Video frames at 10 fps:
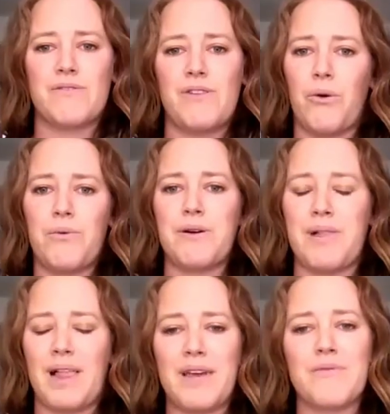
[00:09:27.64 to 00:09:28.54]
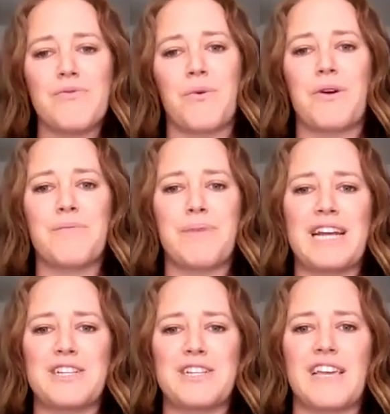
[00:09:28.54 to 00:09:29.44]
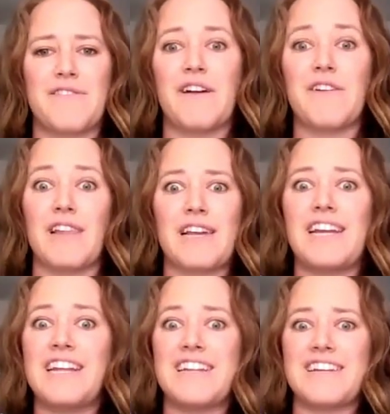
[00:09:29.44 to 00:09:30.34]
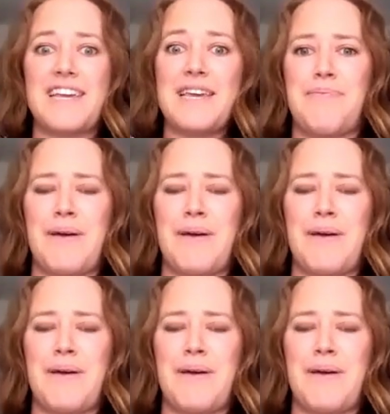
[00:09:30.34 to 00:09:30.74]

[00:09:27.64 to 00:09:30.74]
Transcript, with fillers: no real plan for, but I just like felt like I needed to keep.